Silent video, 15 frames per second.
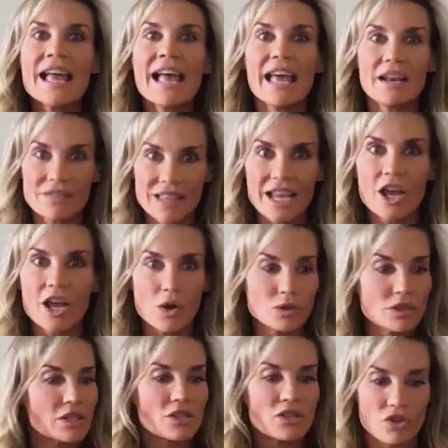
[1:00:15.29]
And if they go
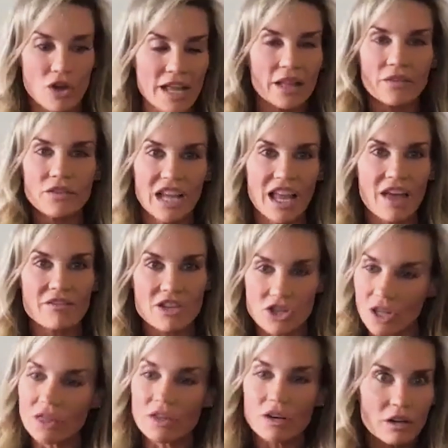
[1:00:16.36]
to straight lifting heavy
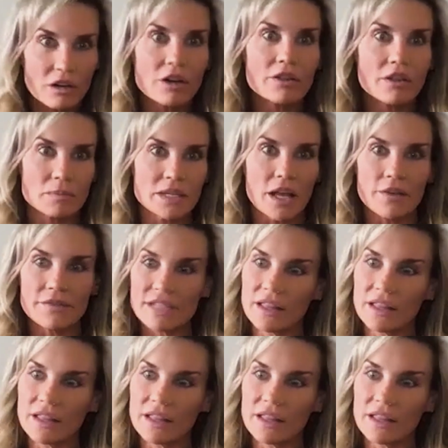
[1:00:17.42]
shit, they're going to hurt themselves.